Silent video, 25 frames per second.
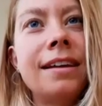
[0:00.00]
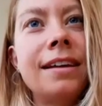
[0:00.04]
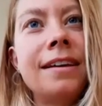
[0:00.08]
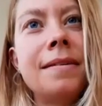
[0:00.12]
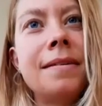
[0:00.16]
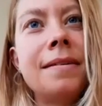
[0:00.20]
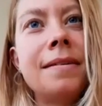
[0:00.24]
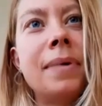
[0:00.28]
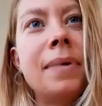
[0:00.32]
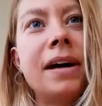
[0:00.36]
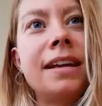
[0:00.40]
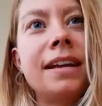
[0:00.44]

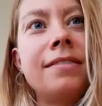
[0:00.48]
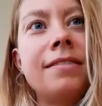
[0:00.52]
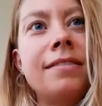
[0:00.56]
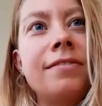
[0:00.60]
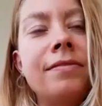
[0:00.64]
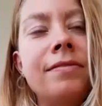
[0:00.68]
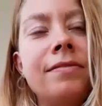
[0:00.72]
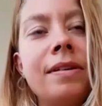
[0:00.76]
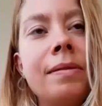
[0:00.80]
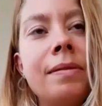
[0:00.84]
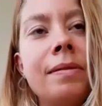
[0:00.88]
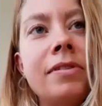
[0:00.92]
But
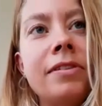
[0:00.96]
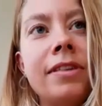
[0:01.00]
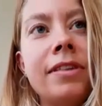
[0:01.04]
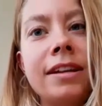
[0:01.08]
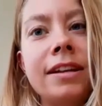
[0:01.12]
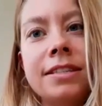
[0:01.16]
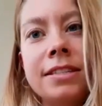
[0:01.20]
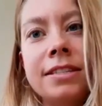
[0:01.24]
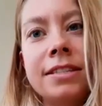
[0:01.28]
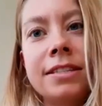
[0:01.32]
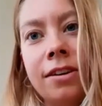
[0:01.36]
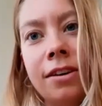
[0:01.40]
remember that
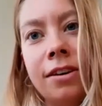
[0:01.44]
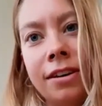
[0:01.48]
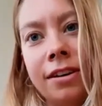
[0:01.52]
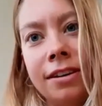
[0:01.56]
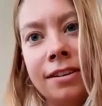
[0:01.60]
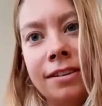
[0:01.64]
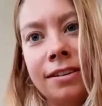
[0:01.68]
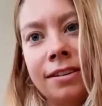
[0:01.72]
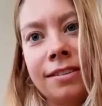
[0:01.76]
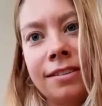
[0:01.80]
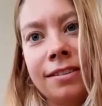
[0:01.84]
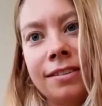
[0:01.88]
it's not.
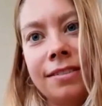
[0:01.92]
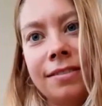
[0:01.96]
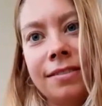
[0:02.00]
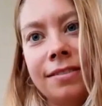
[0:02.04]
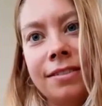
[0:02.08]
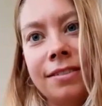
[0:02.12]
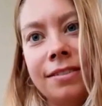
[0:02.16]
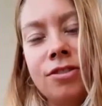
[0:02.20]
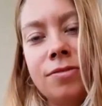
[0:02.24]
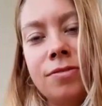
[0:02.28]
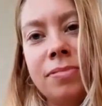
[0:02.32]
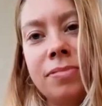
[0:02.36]

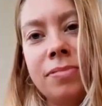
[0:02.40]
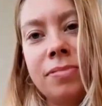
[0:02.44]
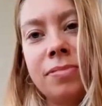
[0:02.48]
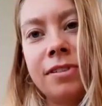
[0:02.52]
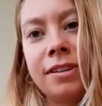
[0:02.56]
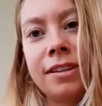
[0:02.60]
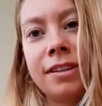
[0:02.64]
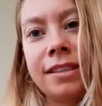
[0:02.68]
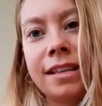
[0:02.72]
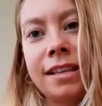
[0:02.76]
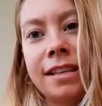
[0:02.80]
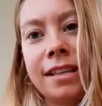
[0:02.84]
You
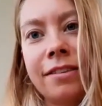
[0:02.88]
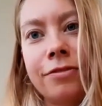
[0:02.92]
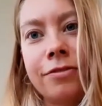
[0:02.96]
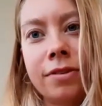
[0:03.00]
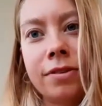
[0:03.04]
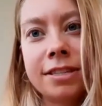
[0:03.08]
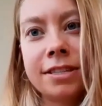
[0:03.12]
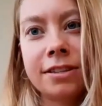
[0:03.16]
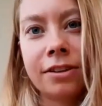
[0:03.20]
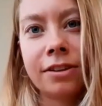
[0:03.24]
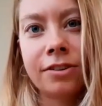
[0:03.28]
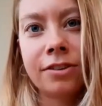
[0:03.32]
putting that
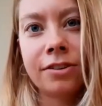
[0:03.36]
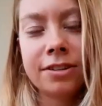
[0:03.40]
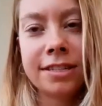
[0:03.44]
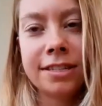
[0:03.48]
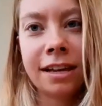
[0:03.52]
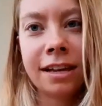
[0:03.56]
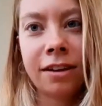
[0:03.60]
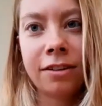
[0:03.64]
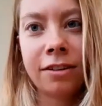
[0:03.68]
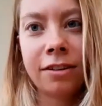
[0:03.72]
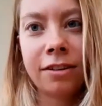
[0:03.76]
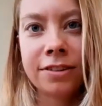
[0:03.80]
focus on
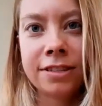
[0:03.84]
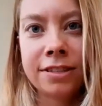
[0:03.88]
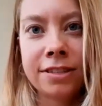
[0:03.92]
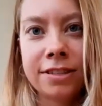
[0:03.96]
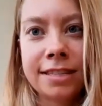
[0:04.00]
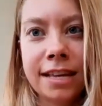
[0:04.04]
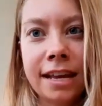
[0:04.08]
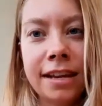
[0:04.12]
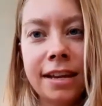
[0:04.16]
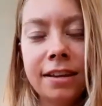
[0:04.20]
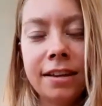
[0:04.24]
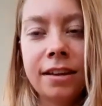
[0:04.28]
yourself is
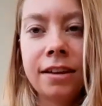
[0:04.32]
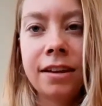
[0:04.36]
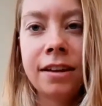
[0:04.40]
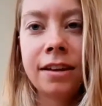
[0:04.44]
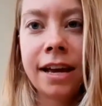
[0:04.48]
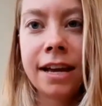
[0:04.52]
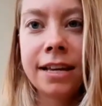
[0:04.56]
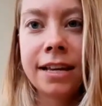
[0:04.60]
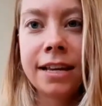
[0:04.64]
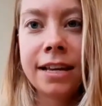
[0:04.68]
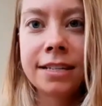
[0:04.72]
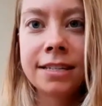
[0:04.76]
setting a
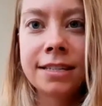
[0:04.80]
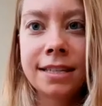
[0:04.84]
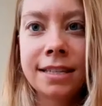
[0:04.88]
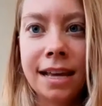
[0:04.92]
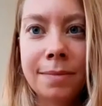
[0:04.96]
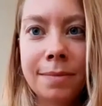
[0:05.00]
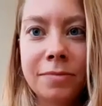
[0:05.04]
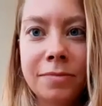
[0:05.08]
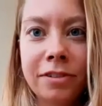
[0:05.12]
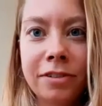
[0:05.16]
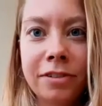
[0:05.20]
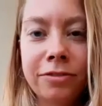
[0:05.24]
nice
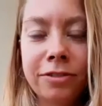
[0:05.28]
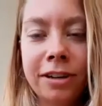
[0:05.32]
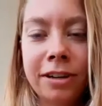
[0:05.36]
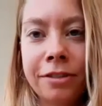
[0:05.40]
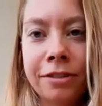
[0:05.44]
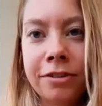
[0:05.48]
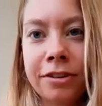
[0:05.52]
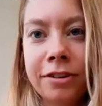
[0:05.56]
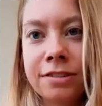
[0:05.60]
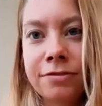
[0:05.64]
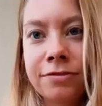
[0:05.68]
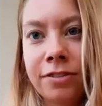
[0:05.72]
example for
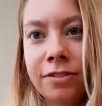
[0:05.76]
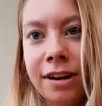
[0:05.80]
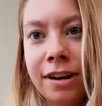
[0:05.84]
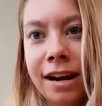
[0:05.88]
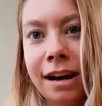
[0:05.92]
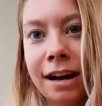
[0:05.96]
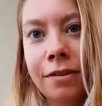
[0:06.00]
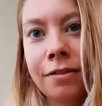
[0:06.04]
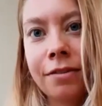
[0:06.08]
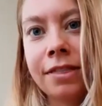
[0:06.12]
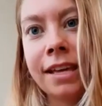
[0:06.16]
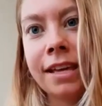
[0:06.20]
others for
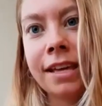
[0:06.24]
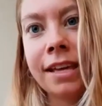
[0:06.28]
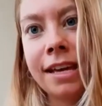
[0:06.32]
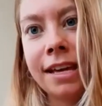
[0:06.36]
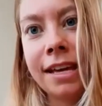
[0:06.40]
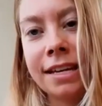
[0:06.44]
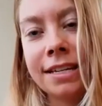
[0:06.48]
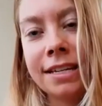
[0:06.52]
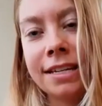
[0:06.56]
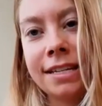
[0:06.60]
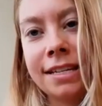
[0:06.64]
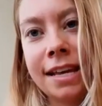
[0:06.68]
how they
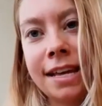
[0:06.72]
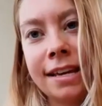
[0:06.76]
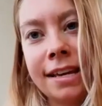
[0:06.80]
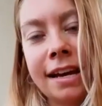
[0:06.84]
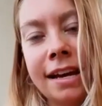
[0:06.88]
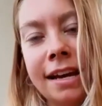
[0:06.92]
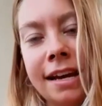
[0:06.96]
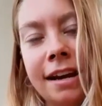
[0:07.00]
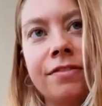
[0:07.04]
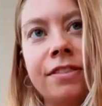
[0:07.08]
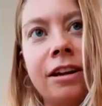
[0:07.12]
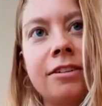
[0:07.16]
can take
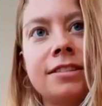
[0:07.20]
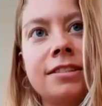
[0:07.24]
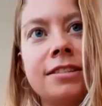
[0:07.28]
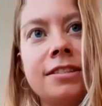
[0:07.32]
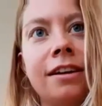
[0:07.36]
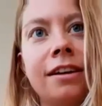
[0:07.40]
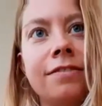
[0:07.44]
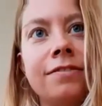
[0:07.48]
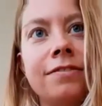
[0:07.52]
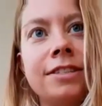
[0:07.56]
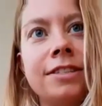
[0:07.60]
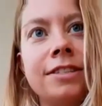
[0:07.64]
care of
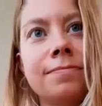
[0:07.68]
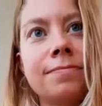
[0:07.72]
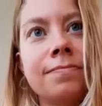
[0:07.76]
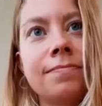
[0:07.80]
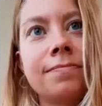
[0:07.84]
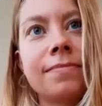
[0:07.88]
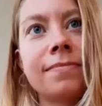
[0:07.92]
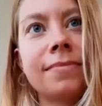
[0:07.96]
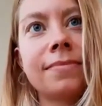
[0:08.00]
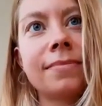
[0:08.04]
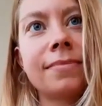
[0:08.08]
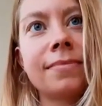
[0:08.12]
themselves,
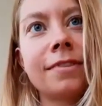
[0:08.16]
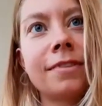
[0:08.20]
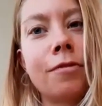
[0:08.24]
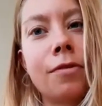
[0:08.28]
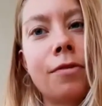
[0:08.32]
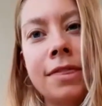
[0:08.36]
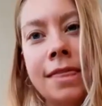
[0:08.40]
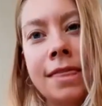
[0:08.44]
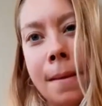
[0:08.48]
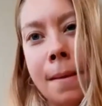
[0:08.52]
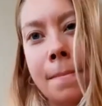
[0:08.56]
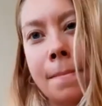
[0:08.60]

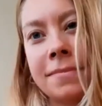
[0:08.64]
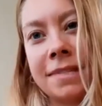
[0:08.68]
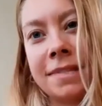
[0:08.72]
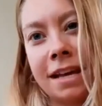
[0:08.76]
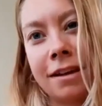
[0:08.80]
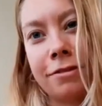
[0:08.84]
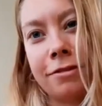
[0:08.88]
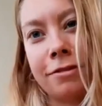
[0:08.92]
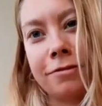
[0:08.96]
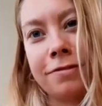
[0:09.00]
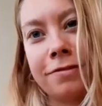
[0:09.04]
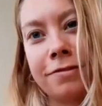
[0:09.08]

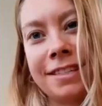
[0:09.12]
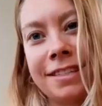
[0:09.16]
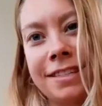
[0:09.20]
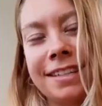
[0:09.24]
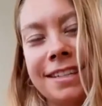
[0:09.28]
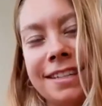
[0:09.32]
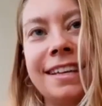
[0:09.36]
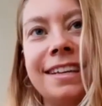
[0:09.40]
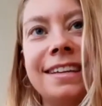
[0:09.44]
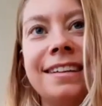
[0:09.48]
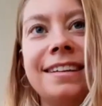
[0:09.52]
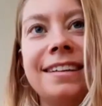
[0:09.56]
themselves.
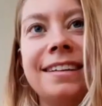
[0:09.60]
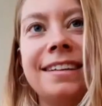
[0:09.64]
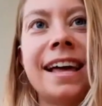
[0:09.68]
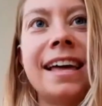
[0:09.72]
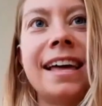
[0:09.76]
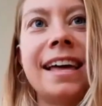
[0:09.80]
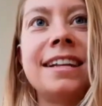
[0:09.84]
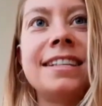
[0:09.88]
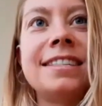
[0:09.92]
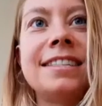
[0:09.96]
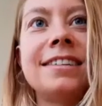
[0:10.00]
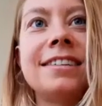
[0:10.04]
And
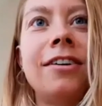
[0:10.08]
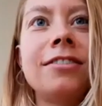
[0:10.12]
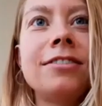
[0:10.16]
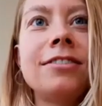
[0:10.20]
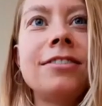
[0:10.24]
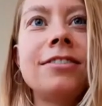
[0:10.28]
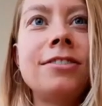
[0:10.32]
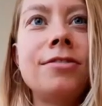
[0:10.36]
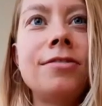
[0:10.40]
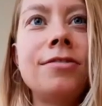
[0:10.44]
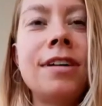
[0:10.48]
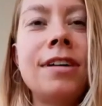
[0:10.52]
it's
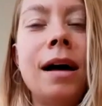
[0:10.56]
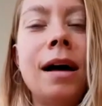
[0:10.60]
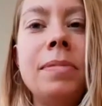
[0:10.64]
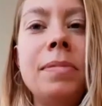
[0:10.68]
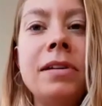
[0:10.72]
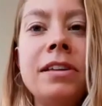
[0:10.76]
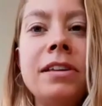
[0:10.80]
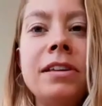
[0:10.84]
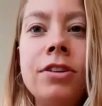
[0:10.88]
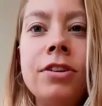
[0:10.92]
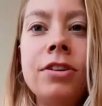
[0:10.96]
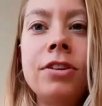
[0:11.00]
also
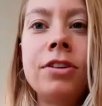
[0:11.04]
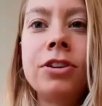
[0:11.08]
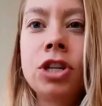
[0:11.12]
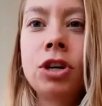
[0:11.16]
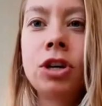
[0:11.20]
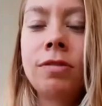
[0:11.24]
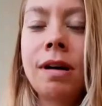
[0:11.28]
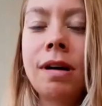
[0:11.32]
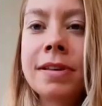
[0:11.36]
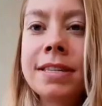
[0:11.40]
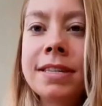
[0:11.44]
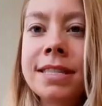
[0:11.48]
helping you to
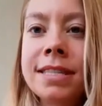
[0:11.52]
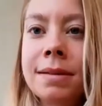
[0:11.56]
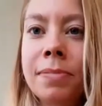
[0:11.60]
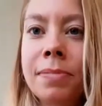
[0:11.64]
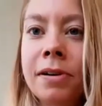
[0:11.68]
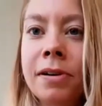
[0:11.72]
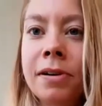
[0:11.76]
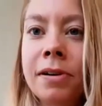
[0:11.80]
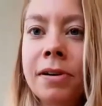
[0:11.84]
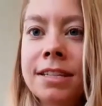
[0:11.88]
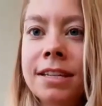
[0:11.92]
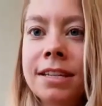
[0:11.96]
show up as the
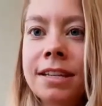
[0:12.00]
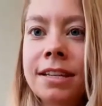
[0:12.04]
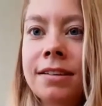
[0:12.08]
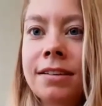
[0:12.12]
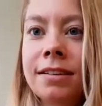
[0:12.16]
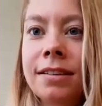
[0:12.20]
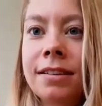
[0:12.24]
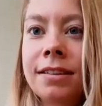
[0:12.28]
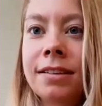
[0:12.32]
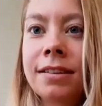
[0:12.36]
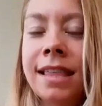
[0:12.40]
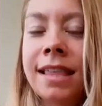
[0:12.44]

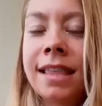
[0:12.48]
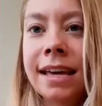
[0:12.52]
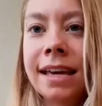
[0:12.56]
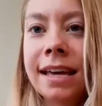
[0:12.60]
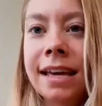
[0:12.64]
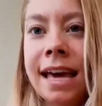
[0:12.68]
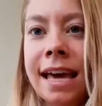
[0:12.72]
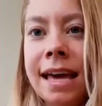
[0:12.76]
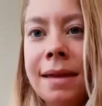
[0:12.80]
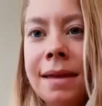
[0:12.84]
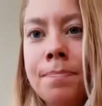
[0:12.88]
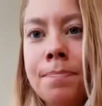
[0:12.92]
person that
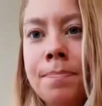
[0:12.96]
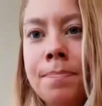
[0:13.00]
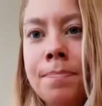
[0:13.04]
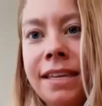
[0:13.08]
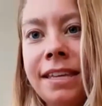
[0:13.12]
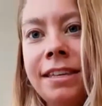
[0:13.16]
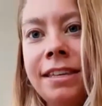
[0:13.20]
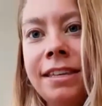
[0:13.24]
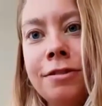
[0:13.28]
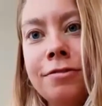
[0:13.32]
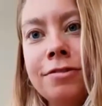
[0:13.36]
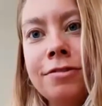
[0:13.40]
can
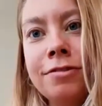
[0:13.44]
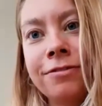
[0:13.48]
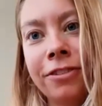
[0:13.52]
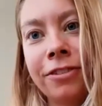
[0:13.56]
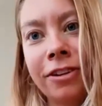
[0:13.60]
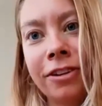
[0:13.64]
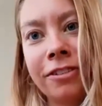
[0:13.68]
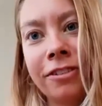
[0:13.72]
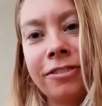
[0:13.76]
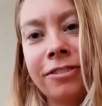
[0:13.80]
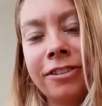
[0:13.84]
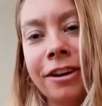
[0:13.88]
be
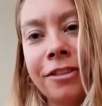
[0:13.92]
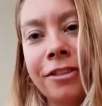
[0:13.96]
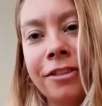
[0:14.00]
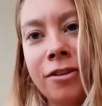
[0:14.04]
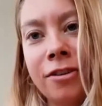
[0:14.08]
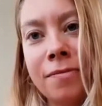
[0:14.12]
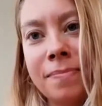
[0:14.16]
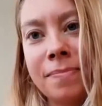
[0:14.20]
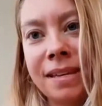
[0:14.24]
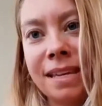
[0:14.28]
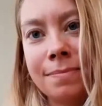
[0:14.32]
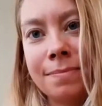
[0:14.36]
useful for other
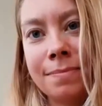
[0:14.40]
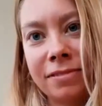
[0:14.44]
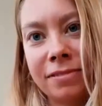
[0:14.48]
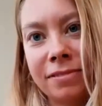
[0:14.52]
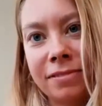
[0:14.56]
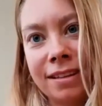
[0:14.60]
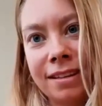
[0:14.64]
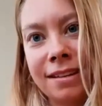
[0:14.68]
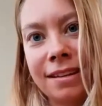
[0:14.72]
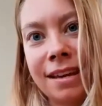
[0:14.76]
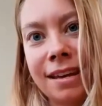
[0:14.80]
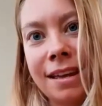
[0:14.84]
people
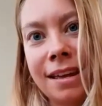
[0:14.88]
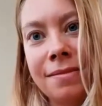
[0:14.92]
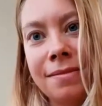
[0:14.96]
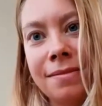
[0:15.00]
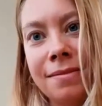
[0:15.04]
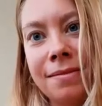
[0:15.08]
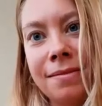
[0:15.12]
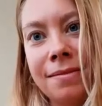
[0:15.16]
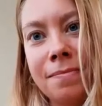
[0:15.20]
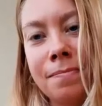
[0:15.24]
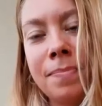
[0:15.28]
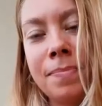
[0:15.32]
and can
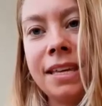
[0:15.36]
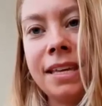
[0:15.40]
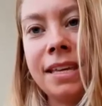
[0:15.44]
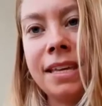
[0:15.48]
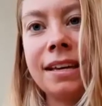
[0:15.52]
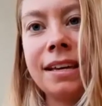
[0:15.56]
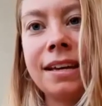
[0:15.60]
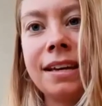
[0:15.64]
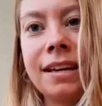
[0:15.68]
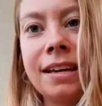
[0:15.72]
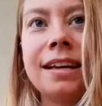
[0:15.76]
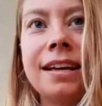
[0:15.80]

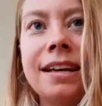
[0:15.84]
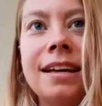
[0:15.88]
be